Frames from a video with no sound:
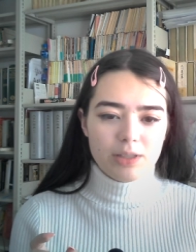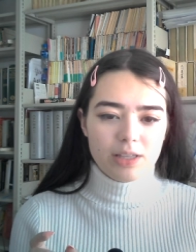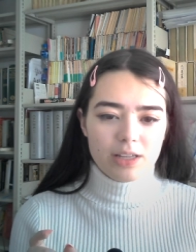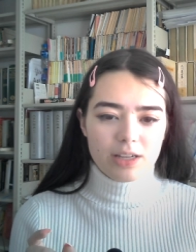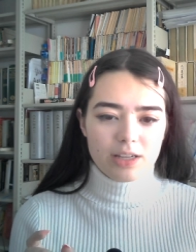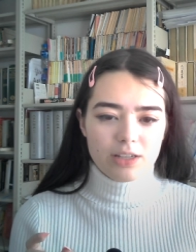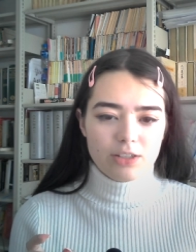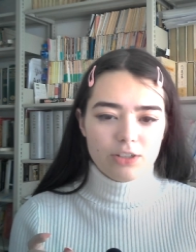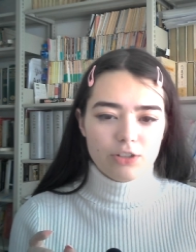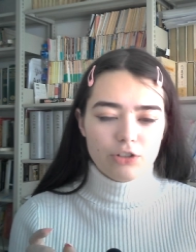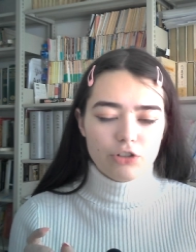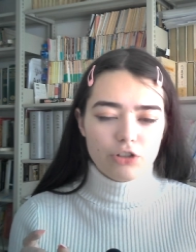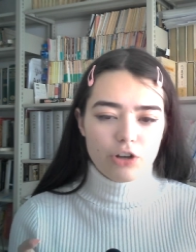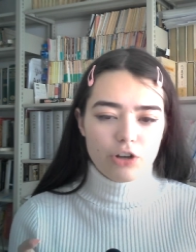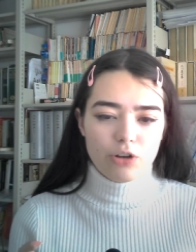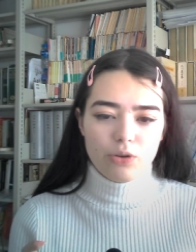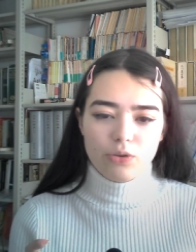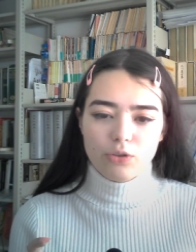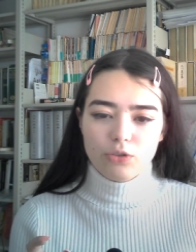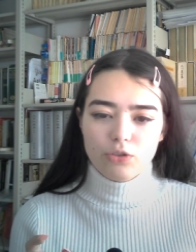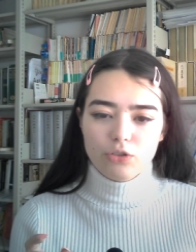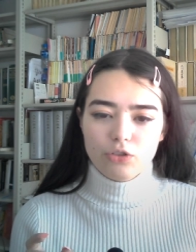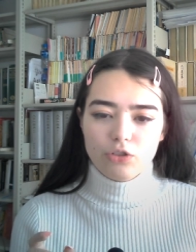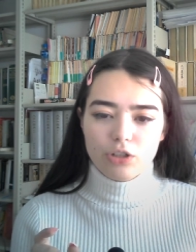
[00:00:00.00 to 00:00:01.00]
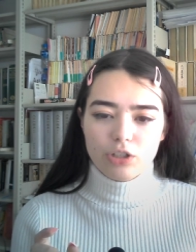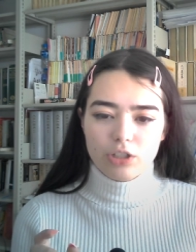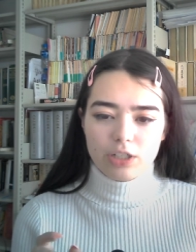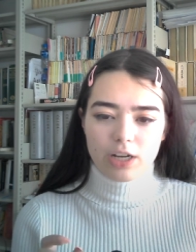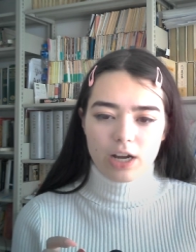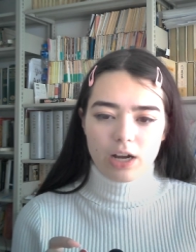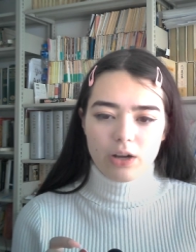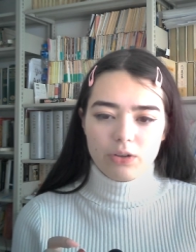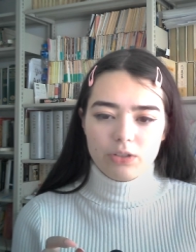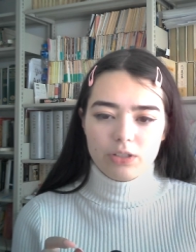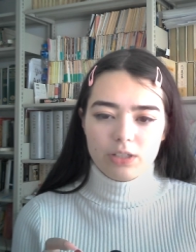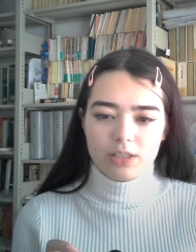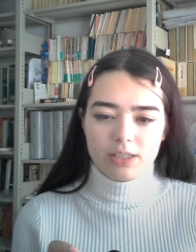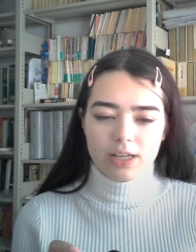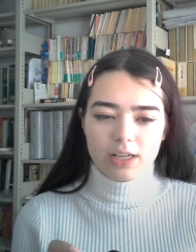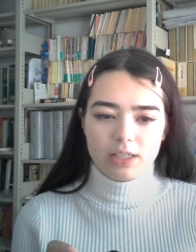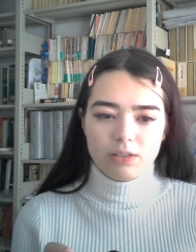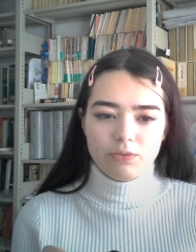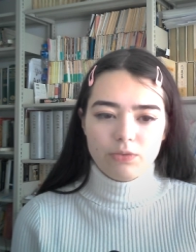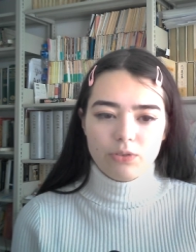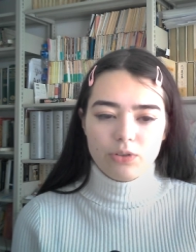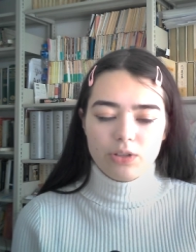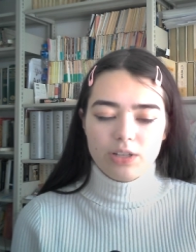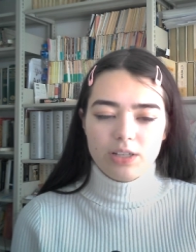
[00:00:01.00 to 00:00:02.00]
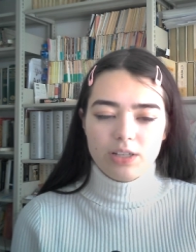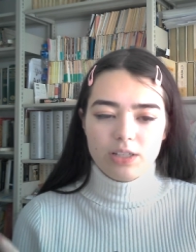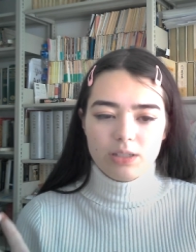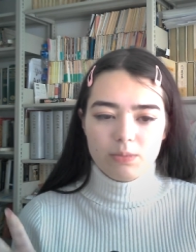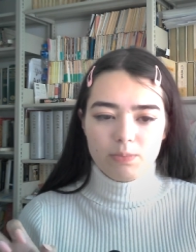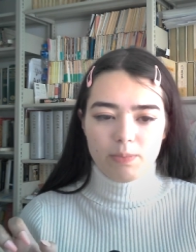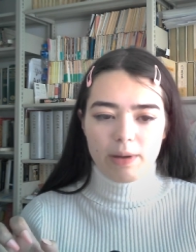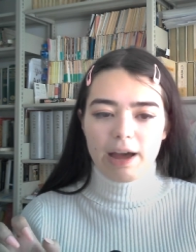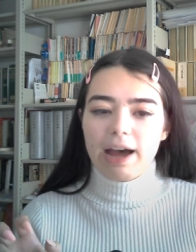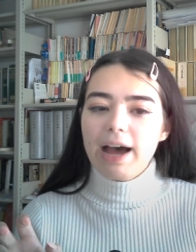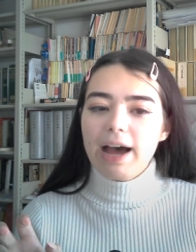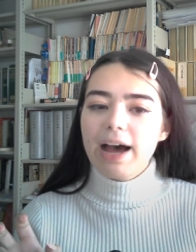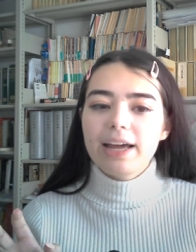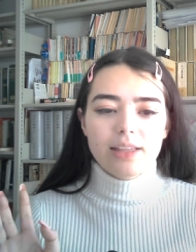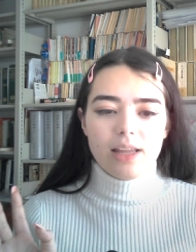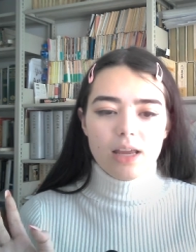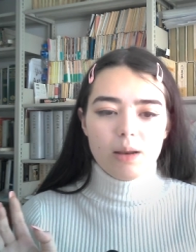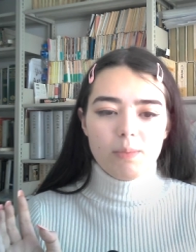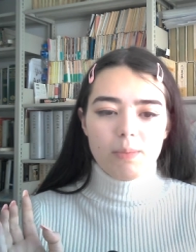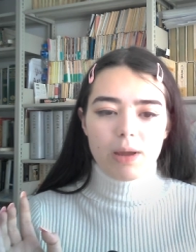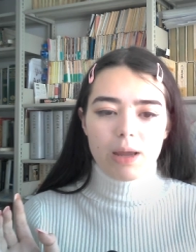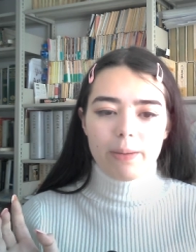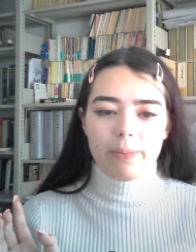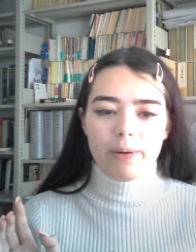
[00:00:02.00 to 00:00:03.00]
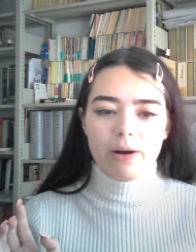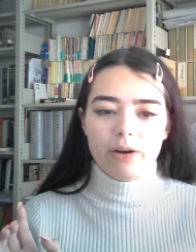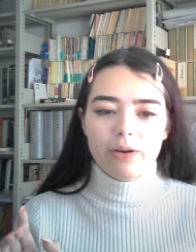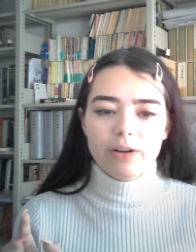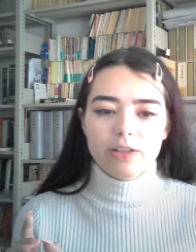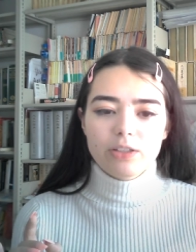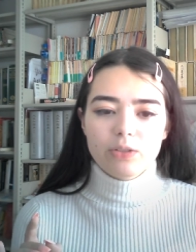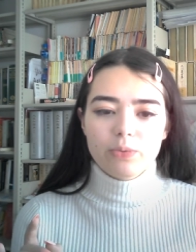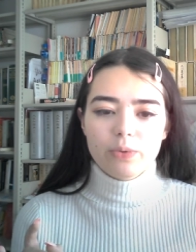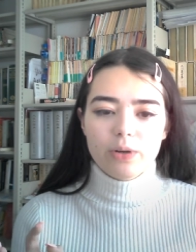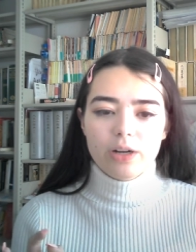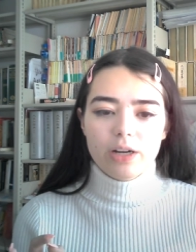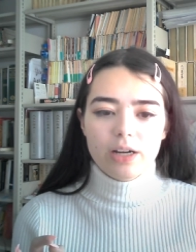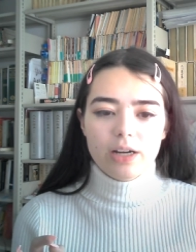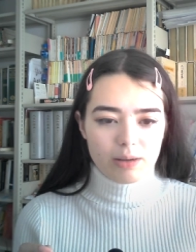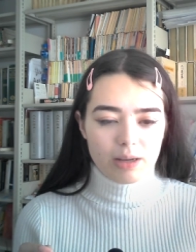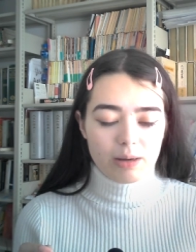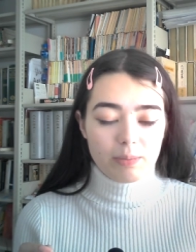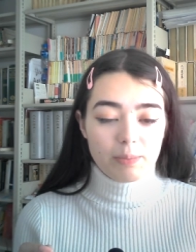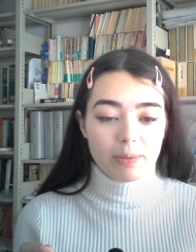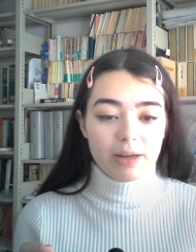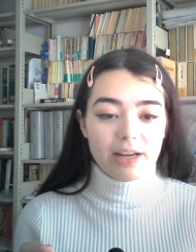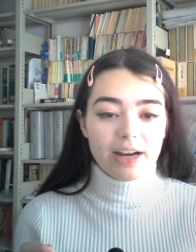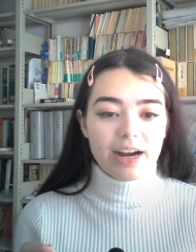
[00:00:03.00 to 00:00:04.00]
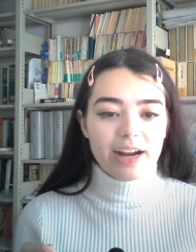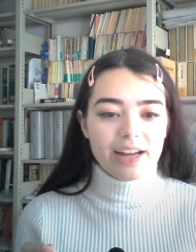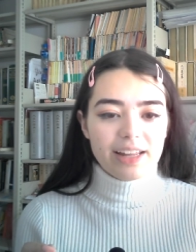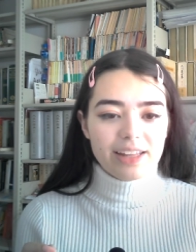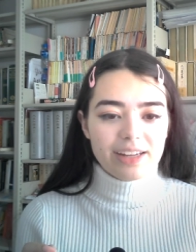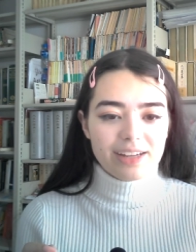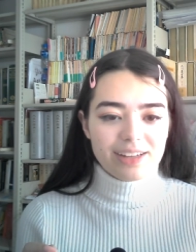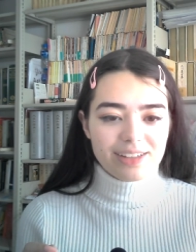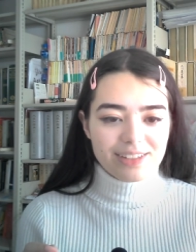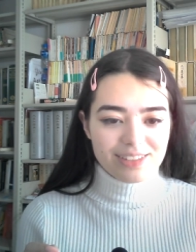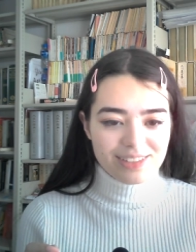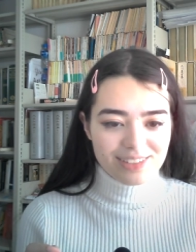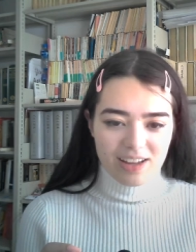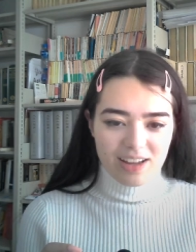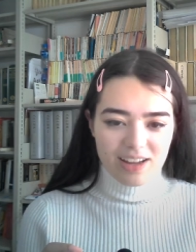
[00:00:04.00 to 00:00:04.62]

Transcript: this shows just how successful these mad Tenmei poets were in beguiling us.